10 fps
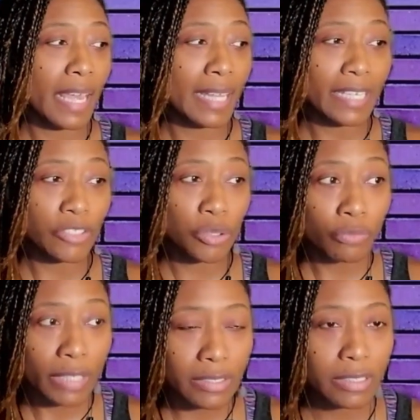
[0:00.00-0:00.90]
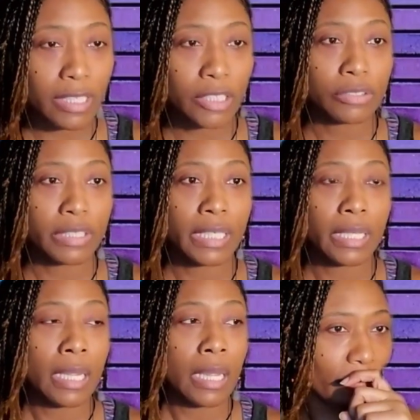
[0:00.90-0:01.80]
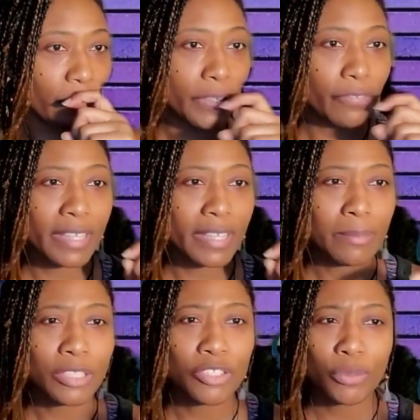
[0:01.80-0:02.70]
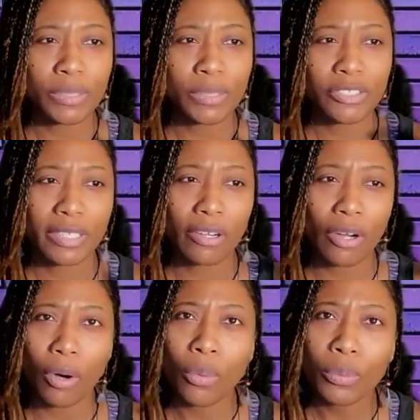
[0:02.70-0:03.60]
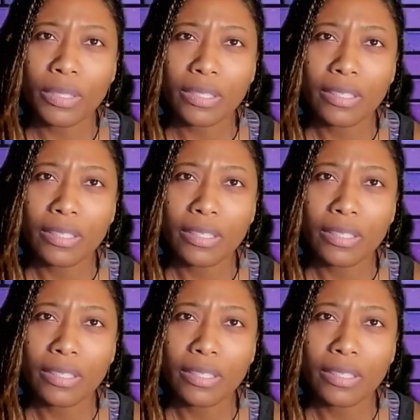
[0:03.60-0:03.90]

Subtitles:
that's who runs this country. For them to do it to their own,